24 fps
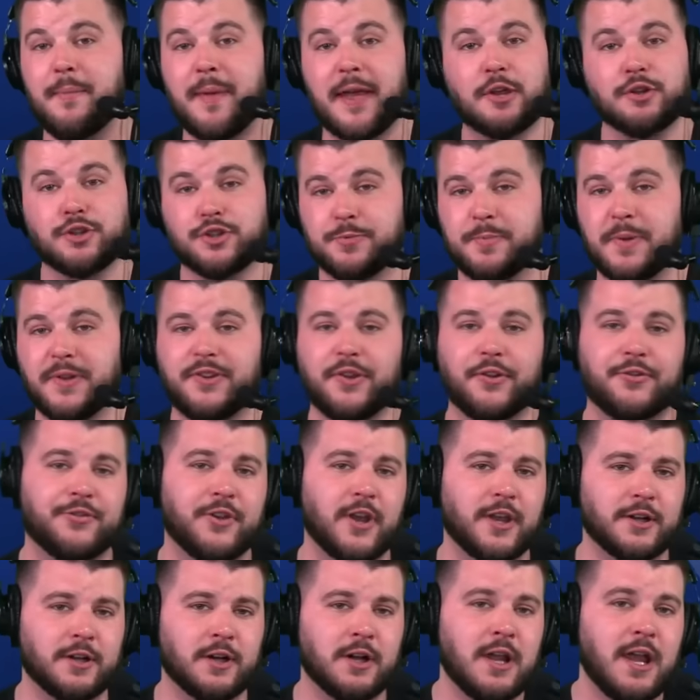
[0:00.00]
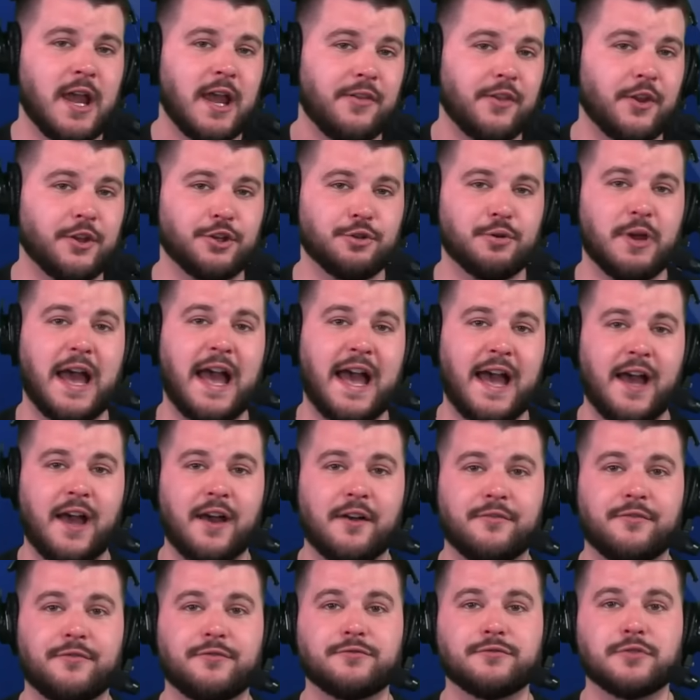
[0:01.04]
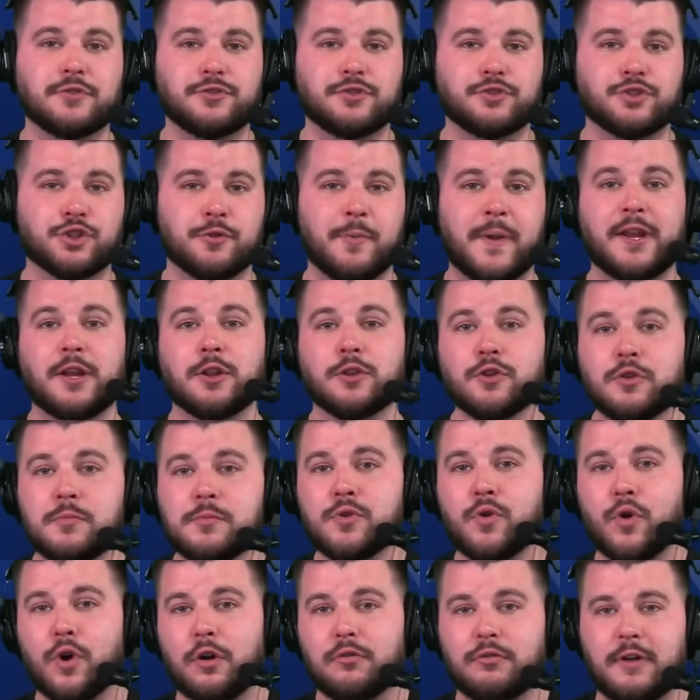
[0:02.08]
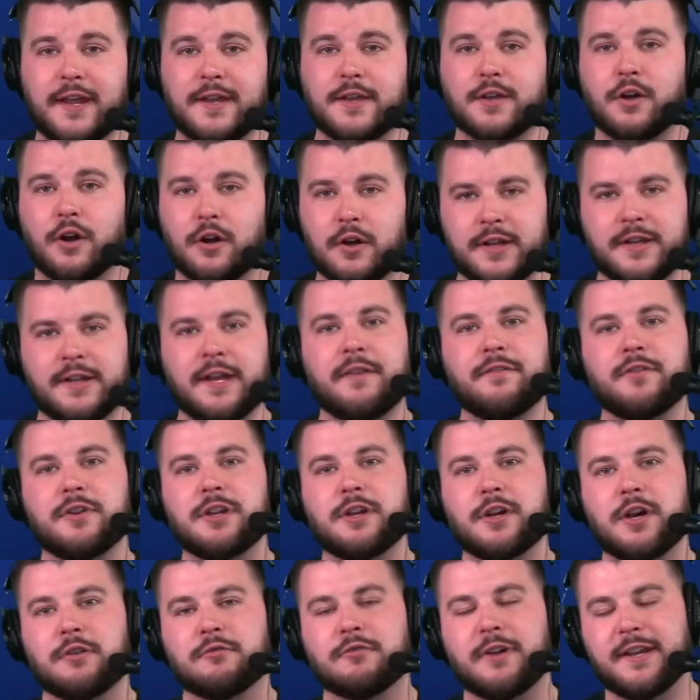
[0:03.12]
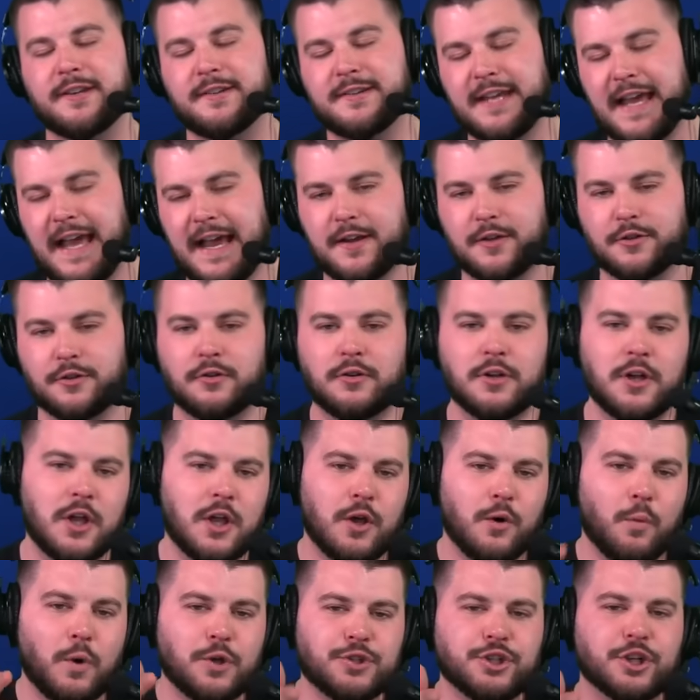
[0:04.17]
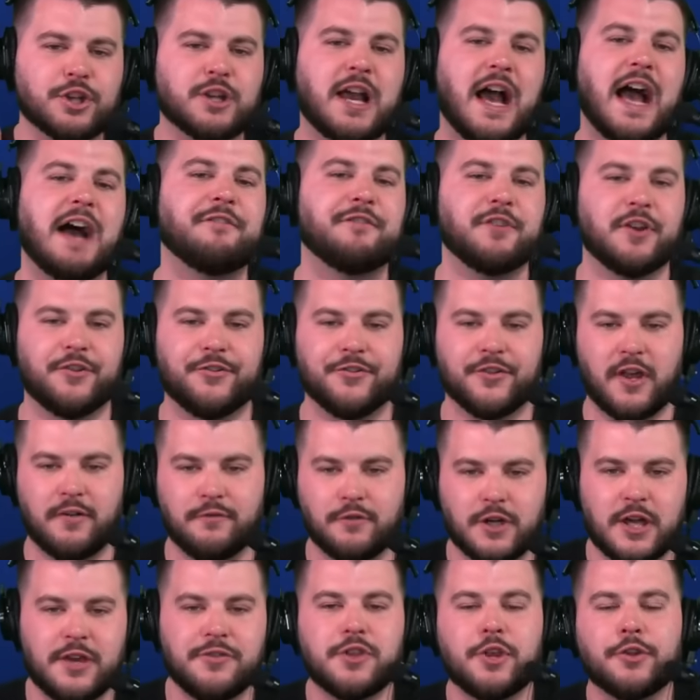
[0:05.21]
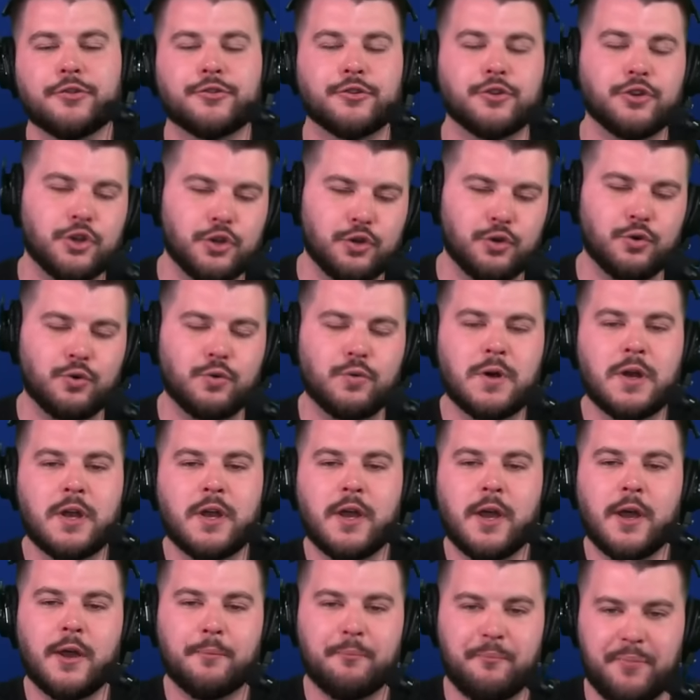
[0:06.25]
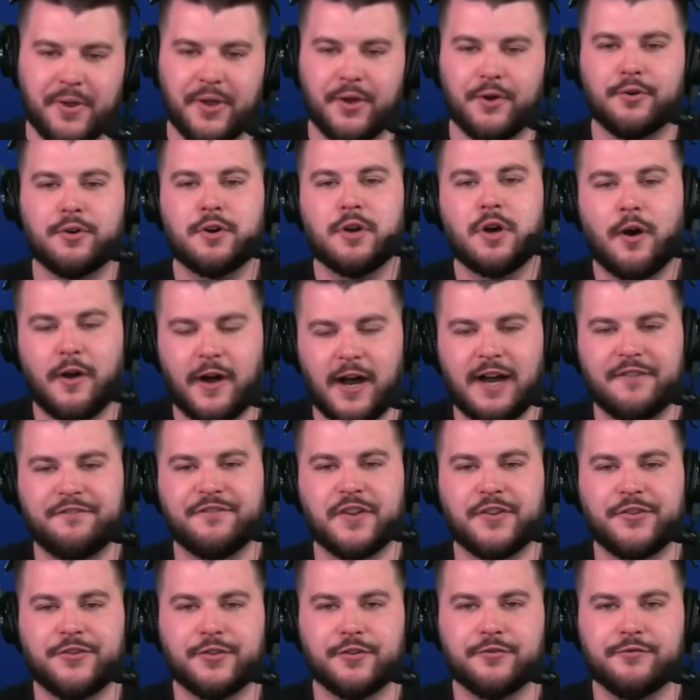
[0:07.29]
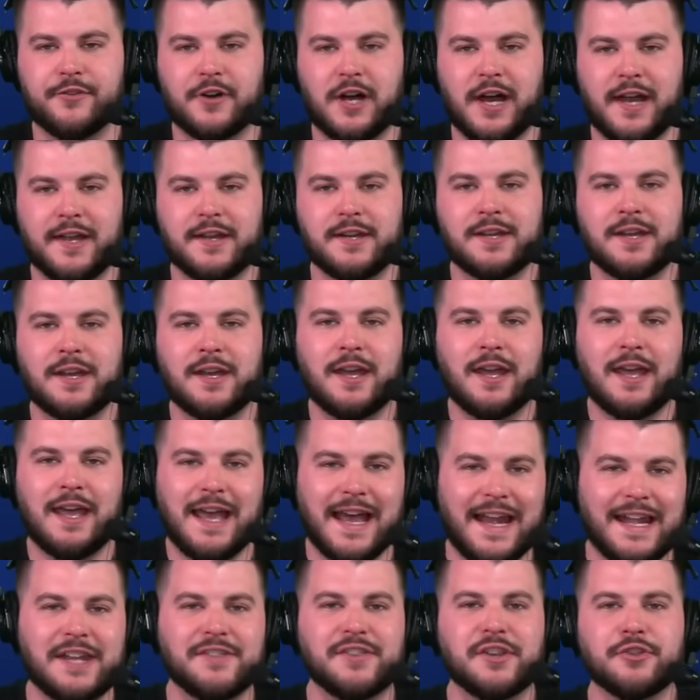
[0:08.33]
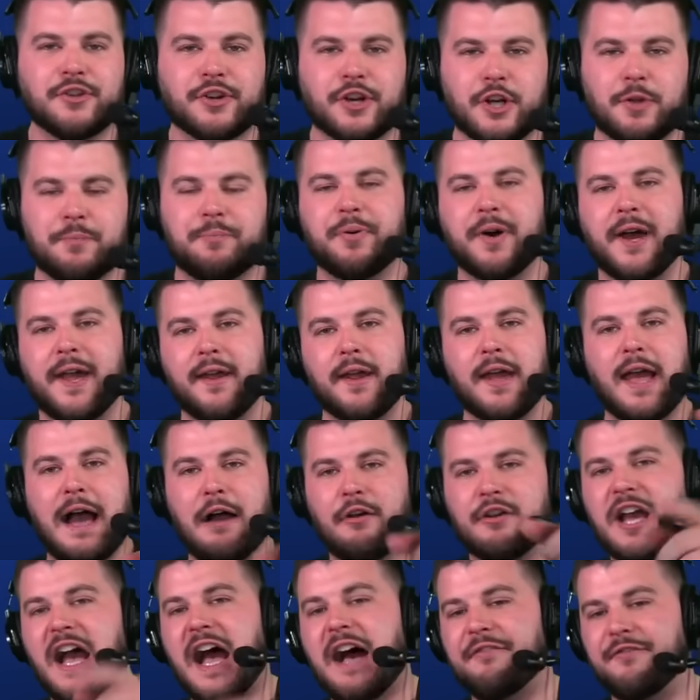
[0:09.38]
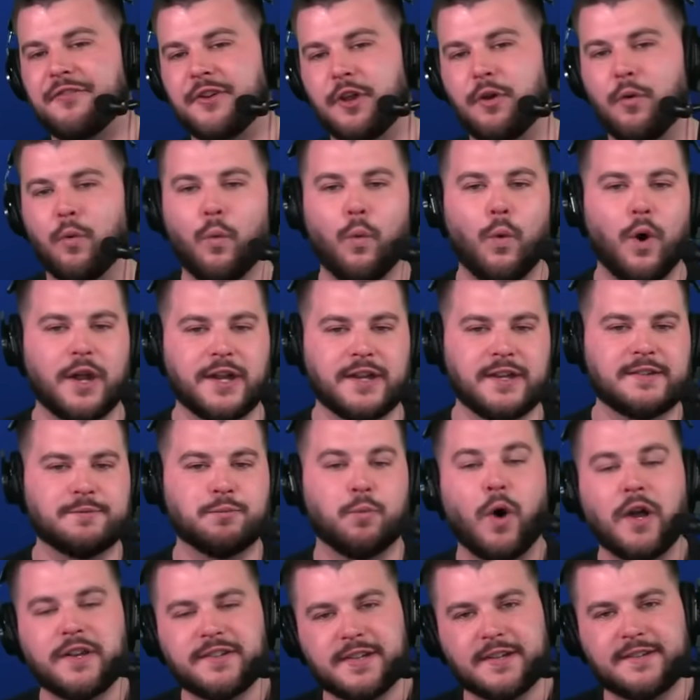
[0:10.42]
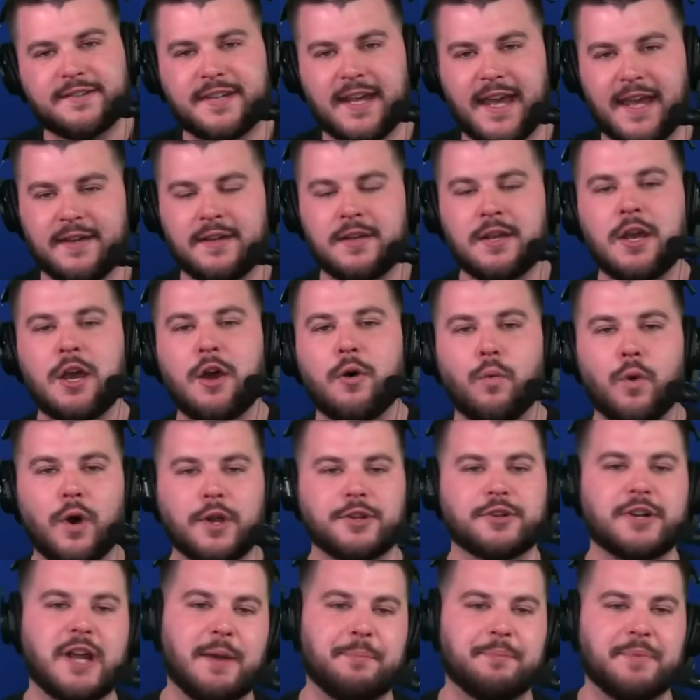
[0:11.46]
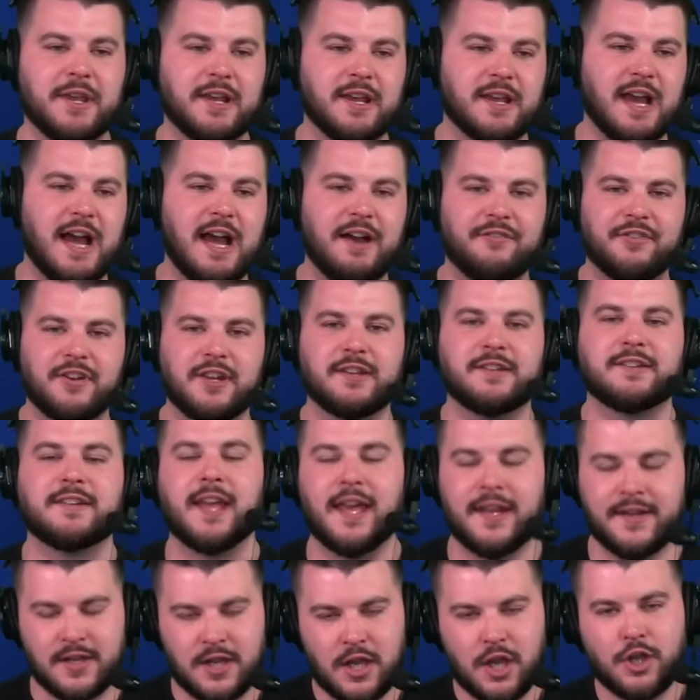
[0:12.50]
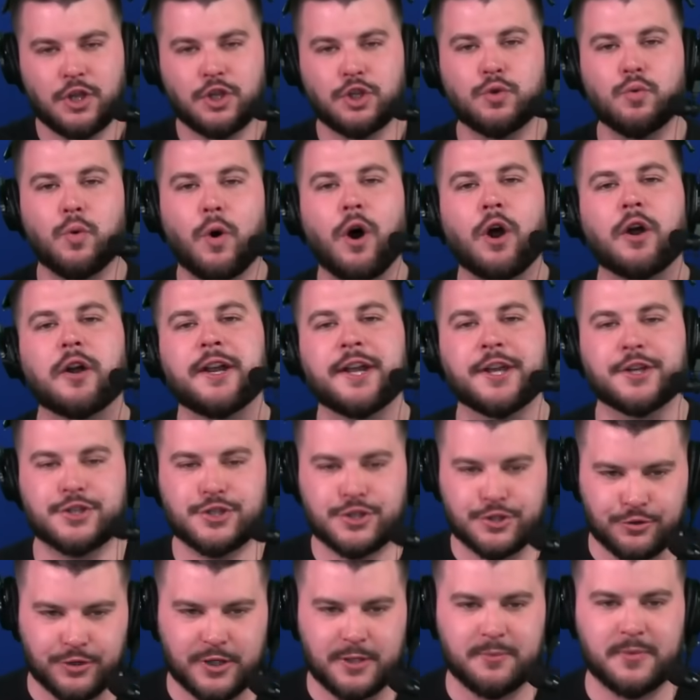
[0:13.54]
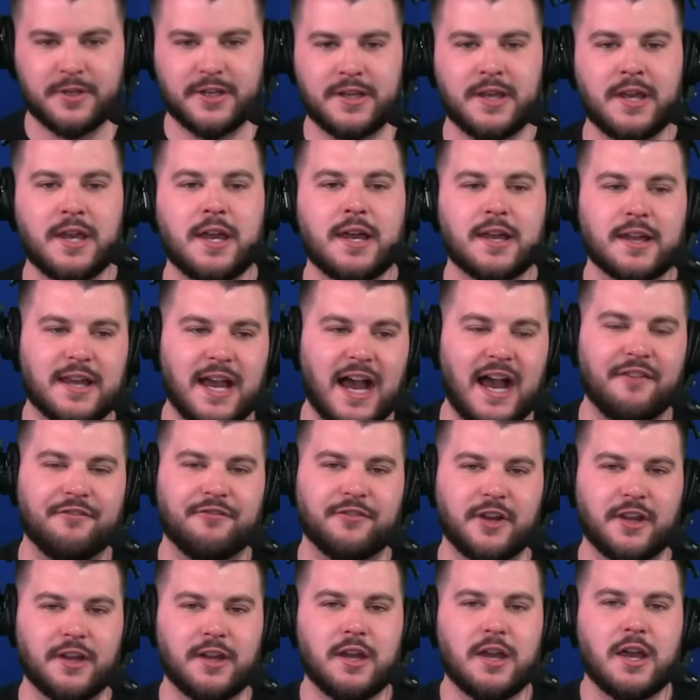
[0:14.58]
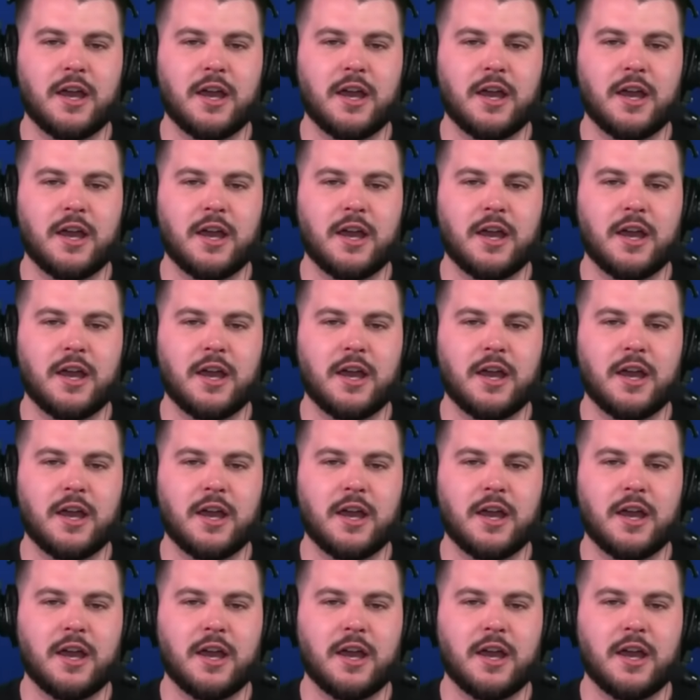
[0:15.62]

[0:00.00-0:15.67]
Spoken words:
Michael Schmitz at center, then you have Jermaine Illuminor at right guard and Evan Neal at right tackle. What's your confidence level in this new built offensive line. How do you think they're going to play? How confident? One to ten. One, you're not being confident. Ten, you are extremely confident.